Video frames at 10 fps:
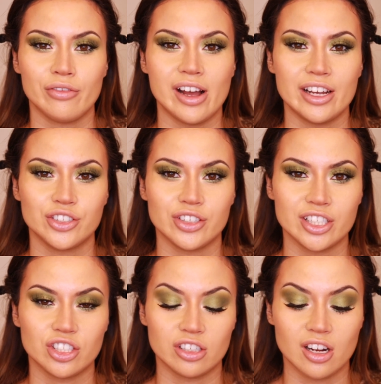
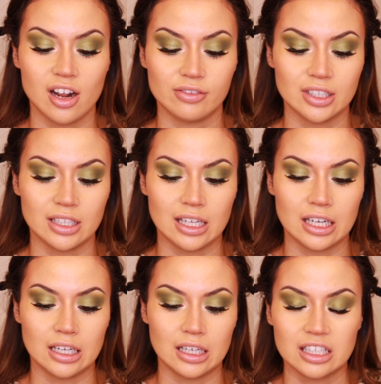hydration after
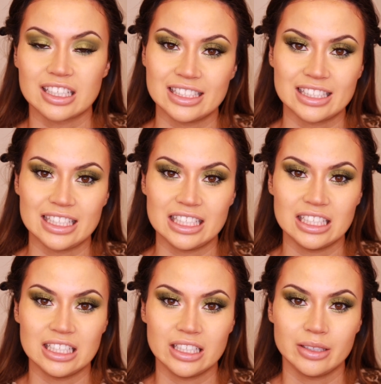that
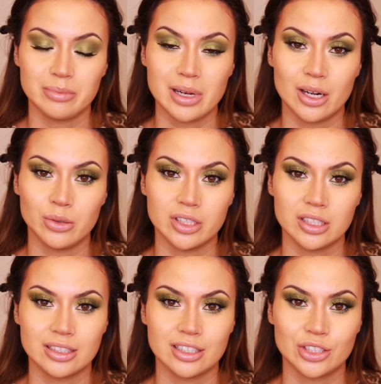concealer
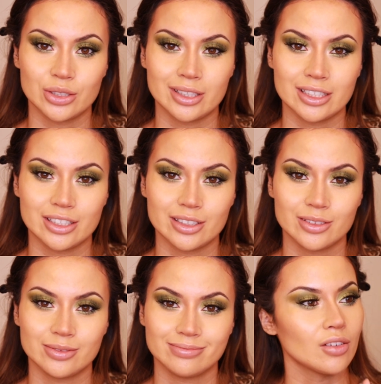powder
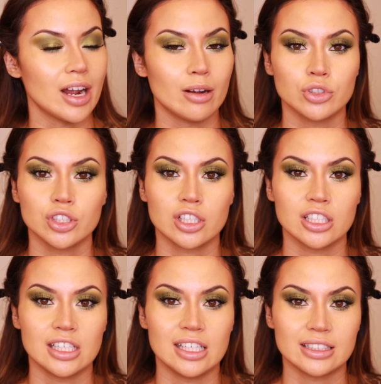situation. Right, I'm just
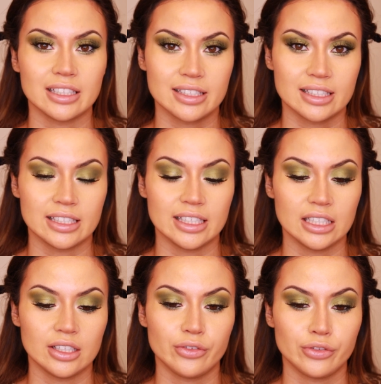gonna let that
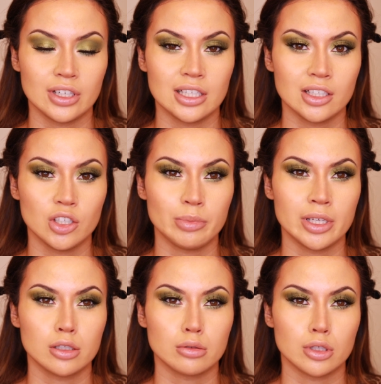sit for a little
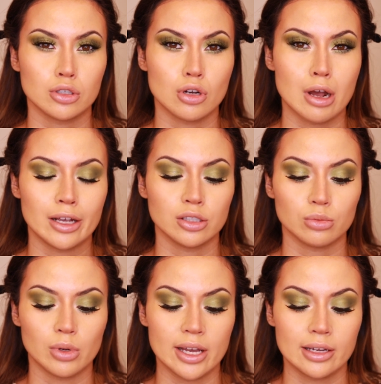bit so it's not as
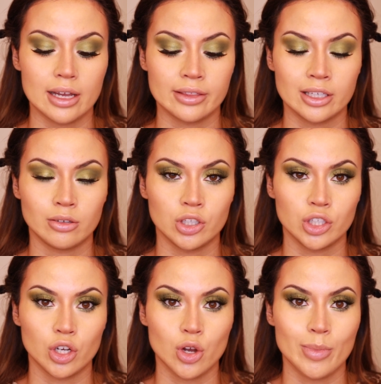wet, and then I'm
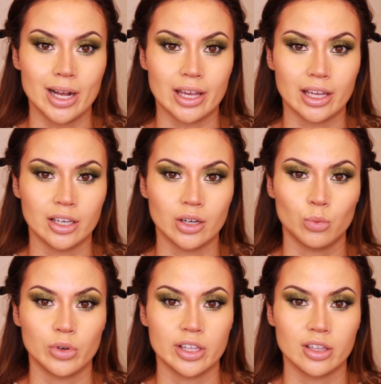gonna go back in
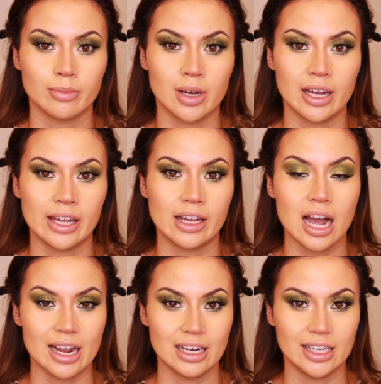with my
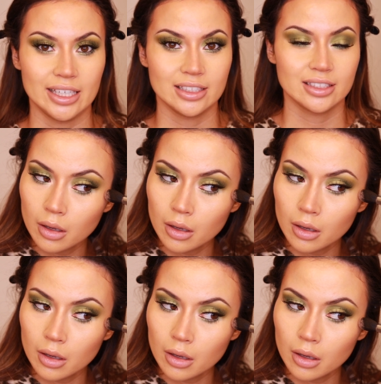highlight.